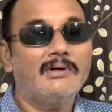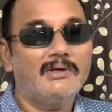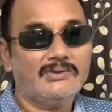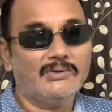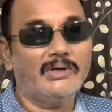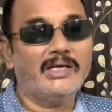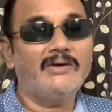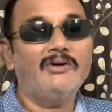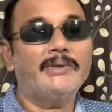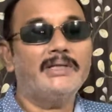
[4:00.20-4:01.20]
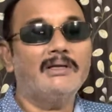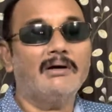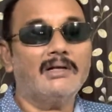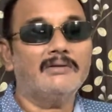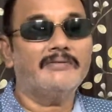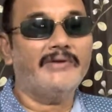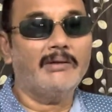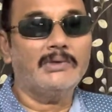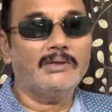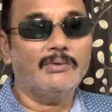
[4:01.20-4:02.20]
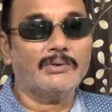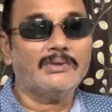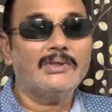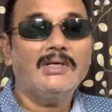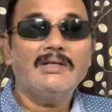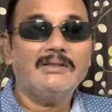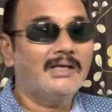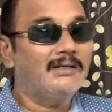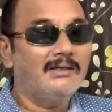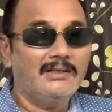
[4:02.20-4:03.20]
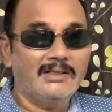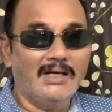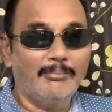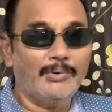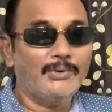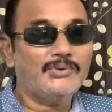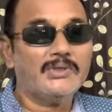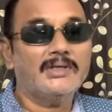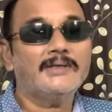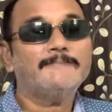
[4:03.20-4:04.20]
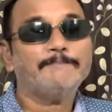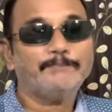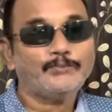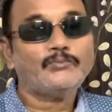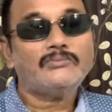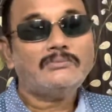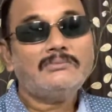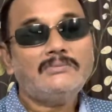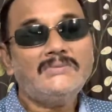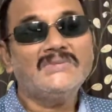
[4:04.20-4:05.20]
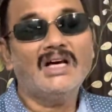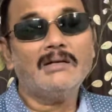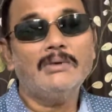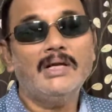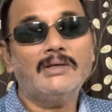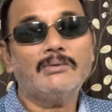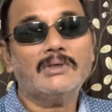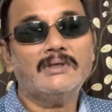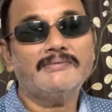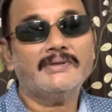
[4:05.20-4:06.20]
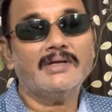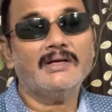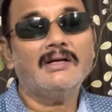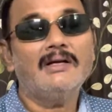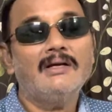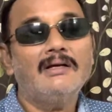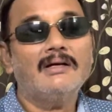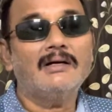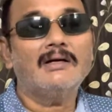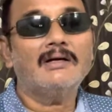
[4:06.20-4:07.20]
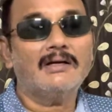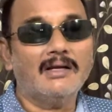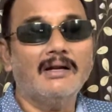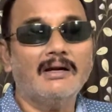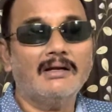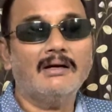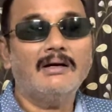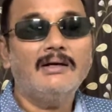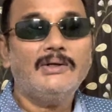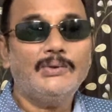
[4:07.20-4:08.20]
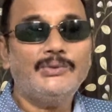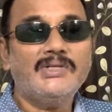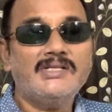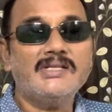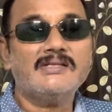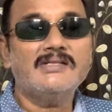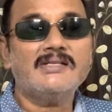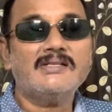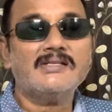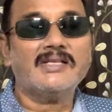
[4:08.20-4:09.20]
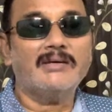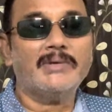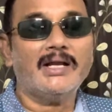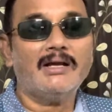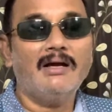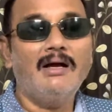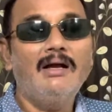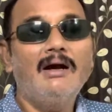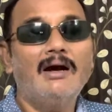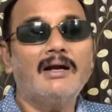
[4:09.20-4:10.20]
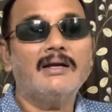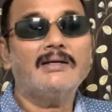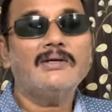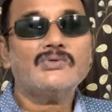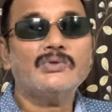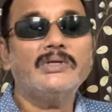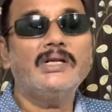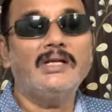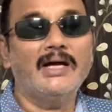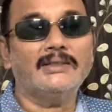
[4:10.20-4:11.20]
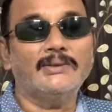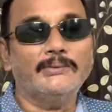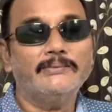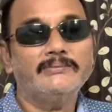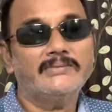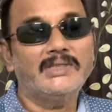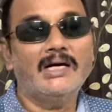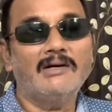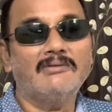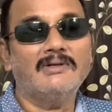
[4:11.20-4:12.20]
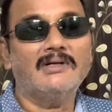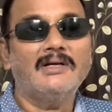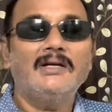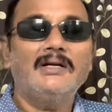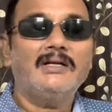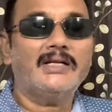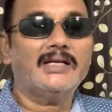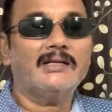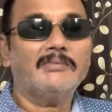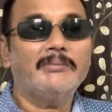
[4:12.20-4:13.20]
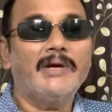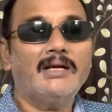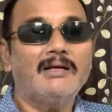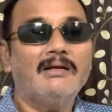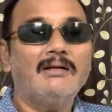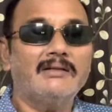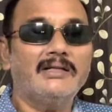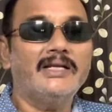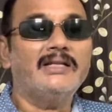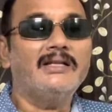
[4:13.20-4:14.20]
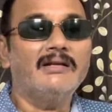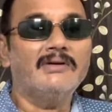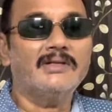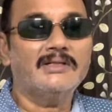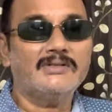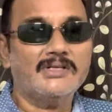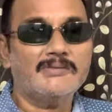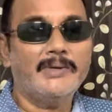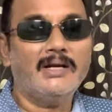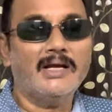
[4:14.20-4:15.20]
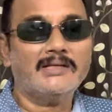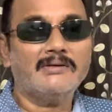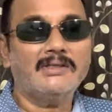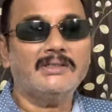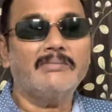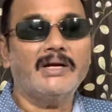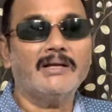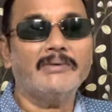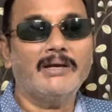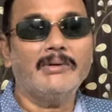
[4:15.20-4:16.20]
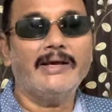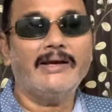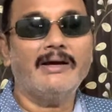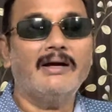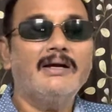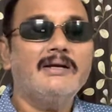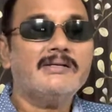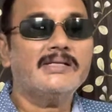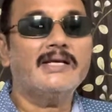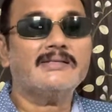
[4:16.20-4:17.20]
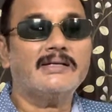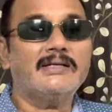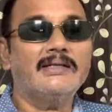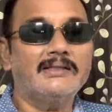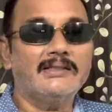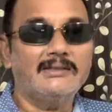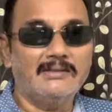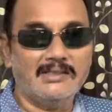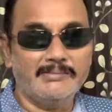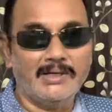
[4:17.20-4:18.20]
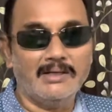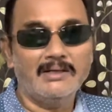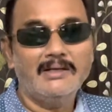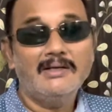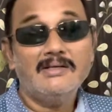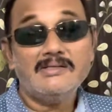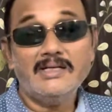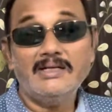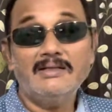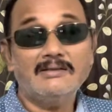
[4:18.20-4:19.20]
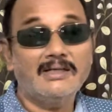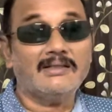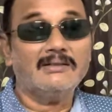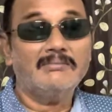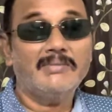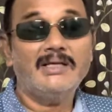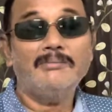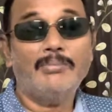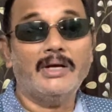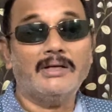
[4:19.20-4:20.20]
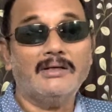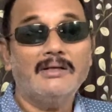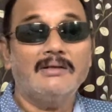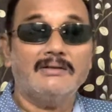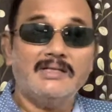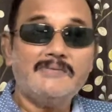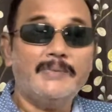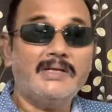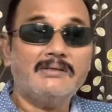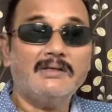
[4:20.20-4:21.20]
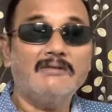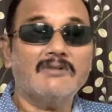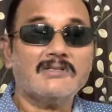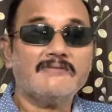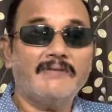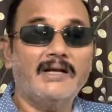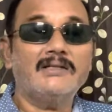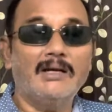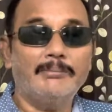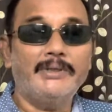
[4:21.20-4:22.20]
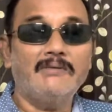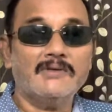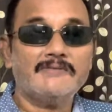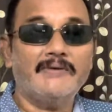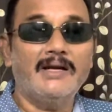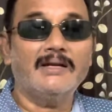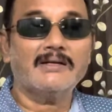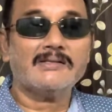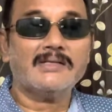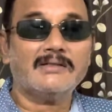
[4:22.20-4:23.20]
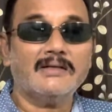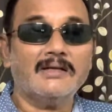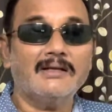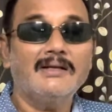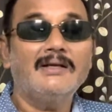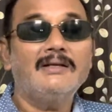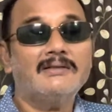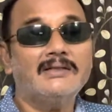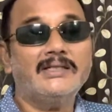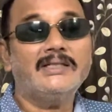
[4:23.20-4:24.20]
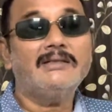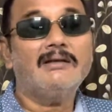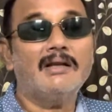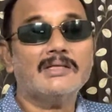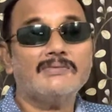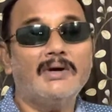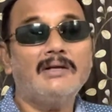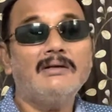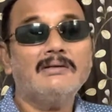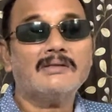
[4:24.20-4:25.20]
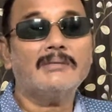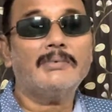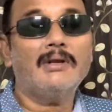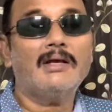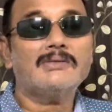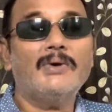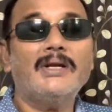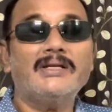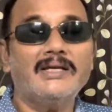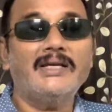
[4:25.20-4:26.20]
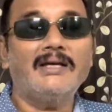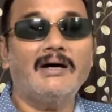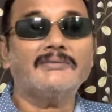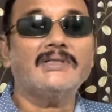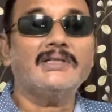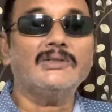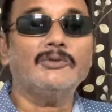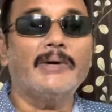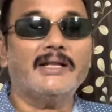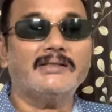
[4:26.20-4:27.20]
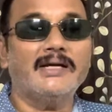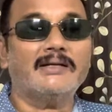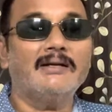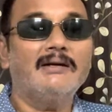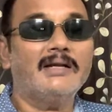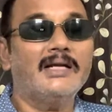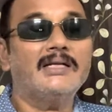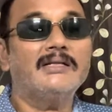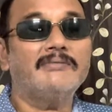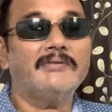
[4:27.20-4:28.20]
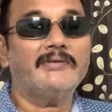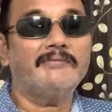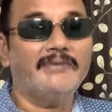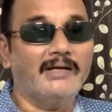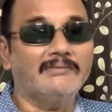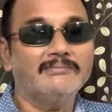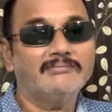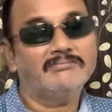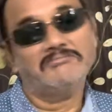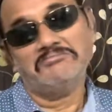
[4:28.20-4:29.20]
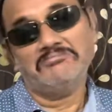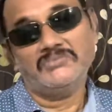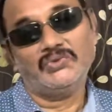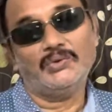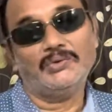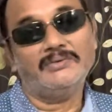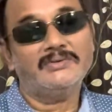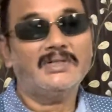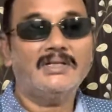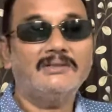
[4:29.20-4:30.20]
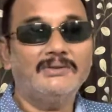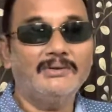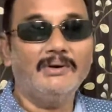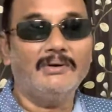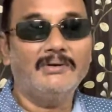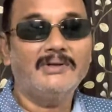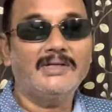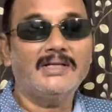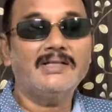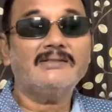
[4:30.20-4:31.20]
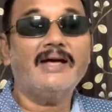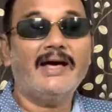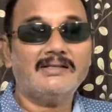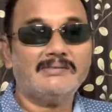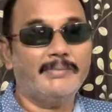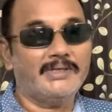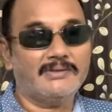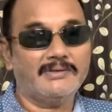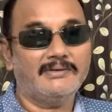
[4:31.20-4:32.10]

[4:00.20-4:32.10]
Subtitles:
So aggrieved by the order of the family court, then he approached the Honorable High Court of Karnataka. Two judges, Justice Hemarekha and Sunil Yadav, they have taken up the matter. They delivered the judgment. Actually, Madam Hemarekha, she has written the judgment, stating that, main point, this petition was filed, the appeal was filed under section 13, clause 1, subclause 1A of the Hindu Marriage Act 1955. So, that is, you know, it is harassment.